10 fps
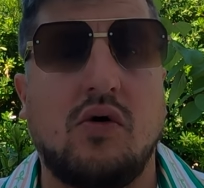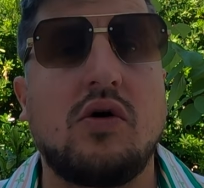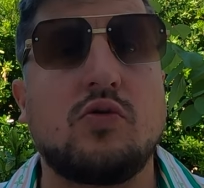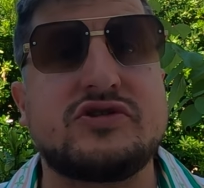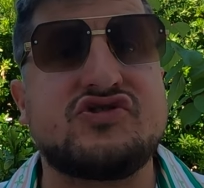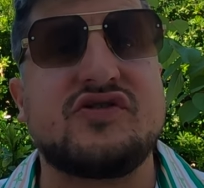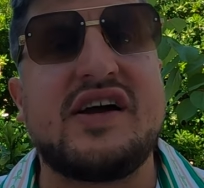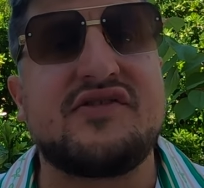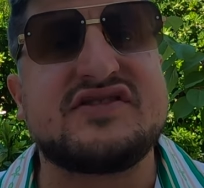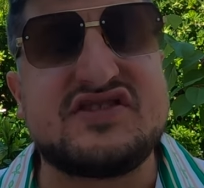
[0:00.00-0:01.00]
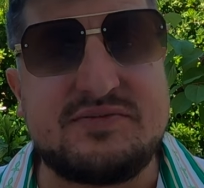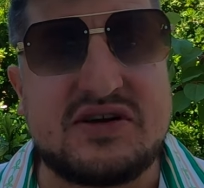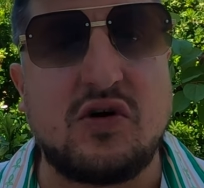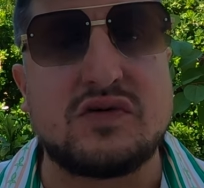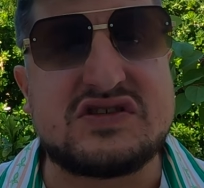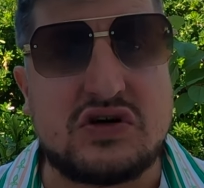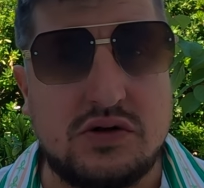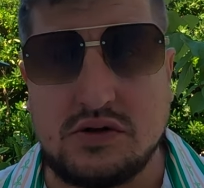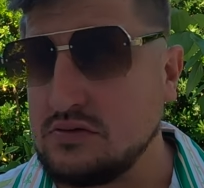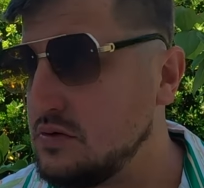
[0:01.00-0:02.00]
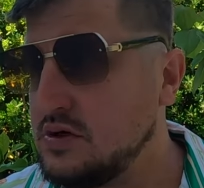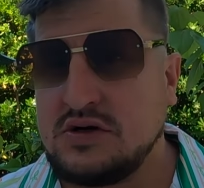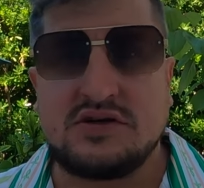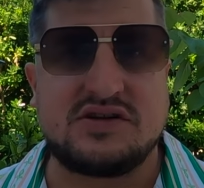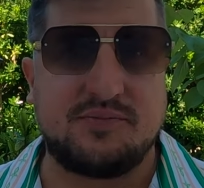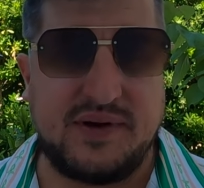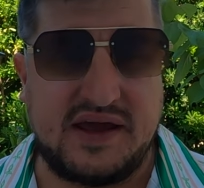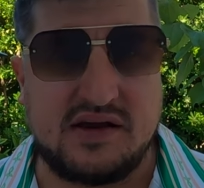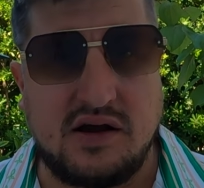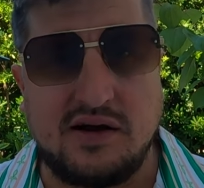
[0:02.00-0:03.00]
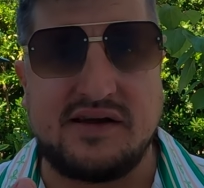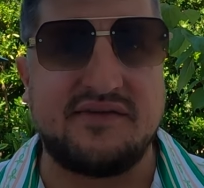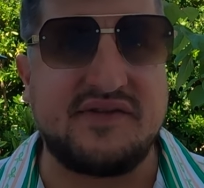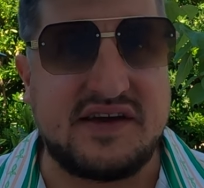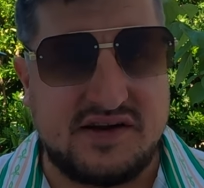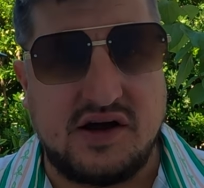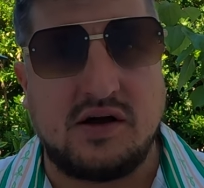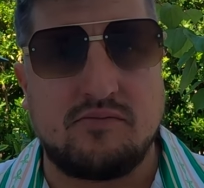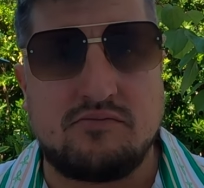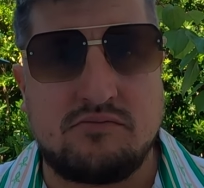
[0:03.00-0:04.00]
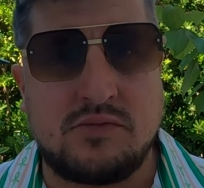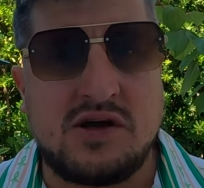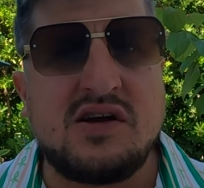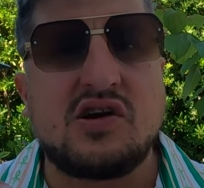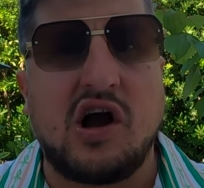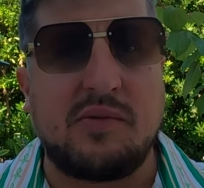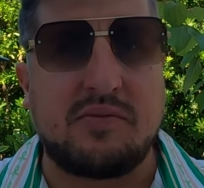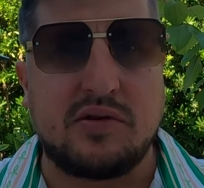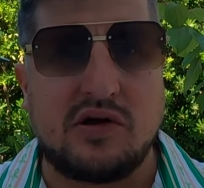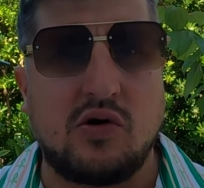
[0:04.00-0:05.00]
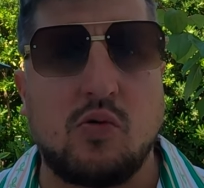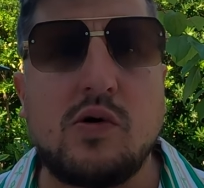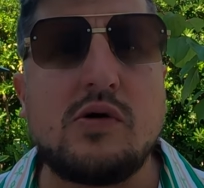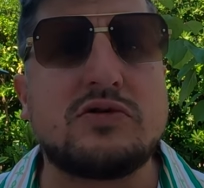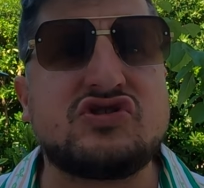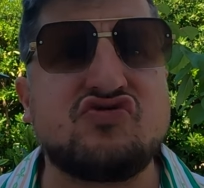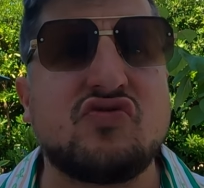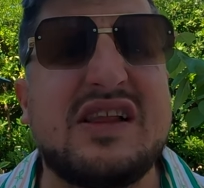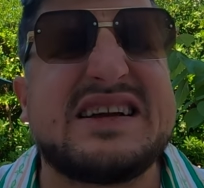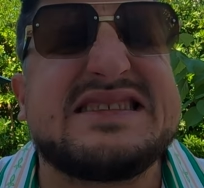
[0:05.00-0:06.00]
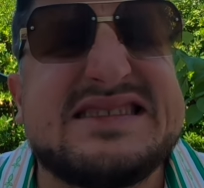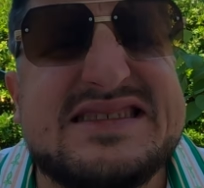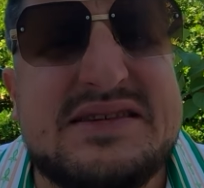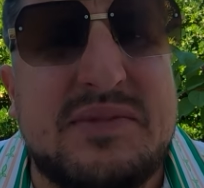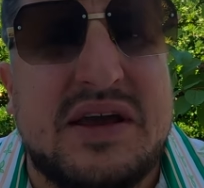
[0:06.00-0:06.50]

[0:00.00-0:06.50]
Or would you rather see me go solo to Bangkok and Vietnam? Comment below. Where would you like to see